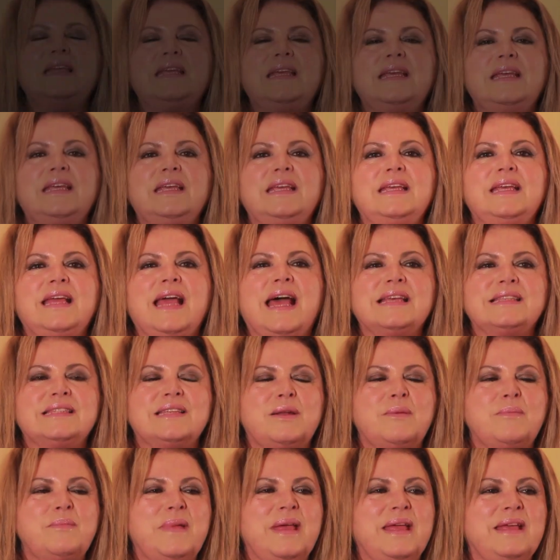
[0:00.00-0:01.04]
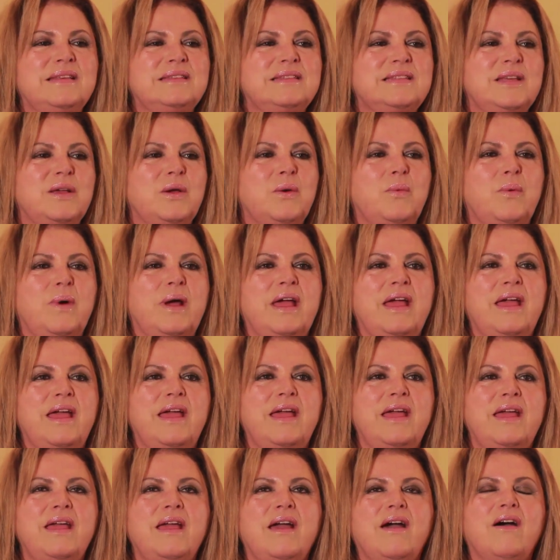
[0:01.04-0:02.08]
He has an amazing
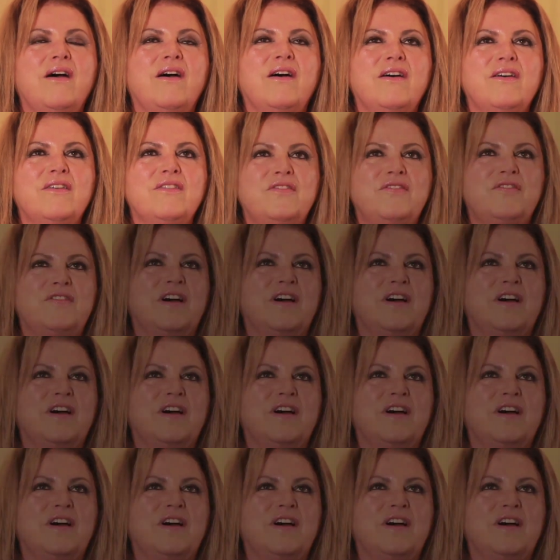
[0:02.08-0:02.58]
way of